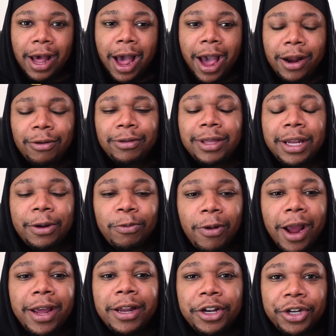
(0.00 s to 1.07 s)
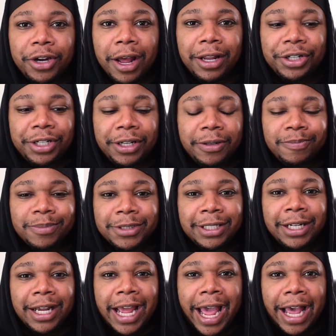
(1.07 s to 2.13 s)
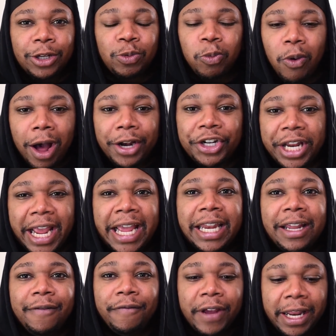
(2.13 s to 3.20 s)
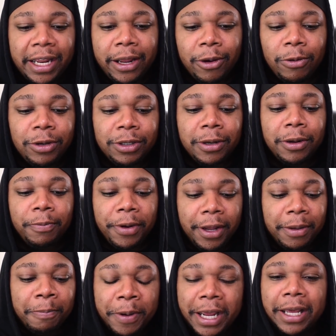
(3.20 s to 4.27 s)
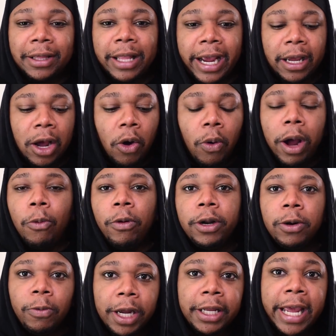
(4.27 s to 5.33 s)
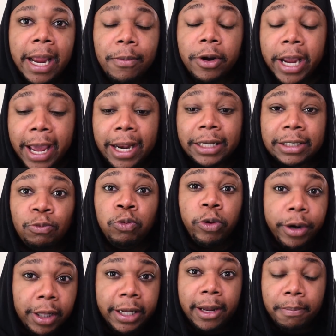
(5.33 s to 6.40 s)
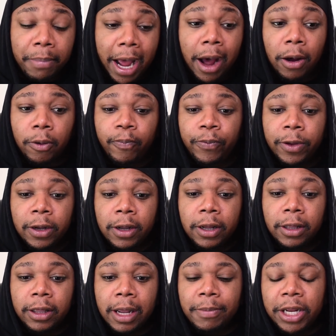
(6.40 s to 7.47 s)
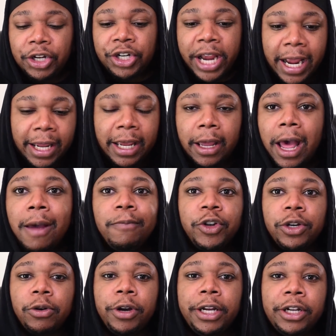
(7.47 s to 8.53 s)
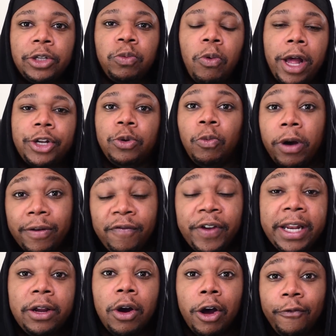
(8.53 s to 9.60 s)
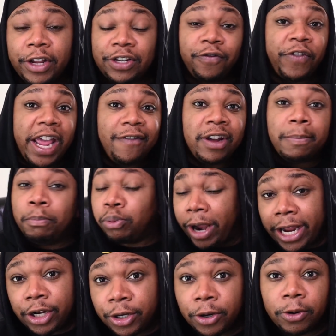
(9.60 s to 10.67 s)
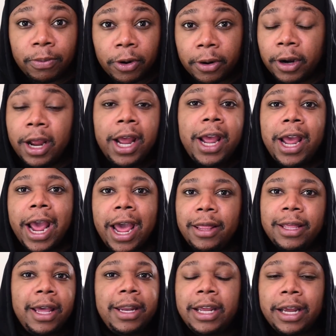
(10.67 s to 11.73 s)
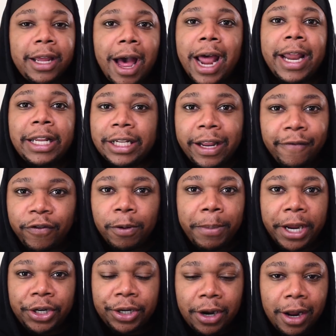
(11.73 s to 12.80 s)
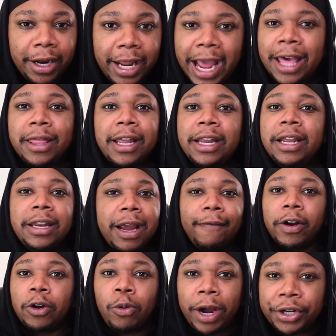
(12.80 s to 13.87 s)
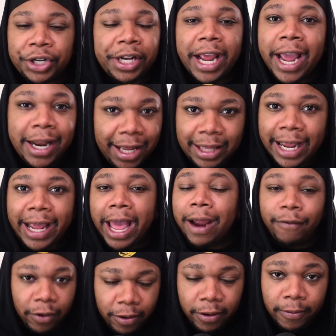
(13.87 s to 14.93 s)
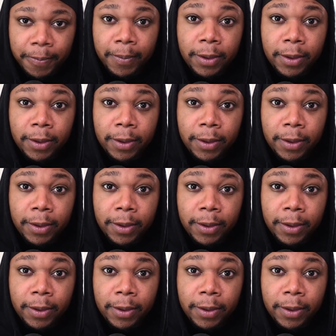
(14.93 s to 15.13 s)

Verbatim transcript: I don't think Rian Johnson has watched any videos b- being like, "Oh, I wonder what Gamergate is really about." Let me check it. I'm sure he just watched one video of his favorite bread tuber and then he got his information on it and then he never questioned anything ever.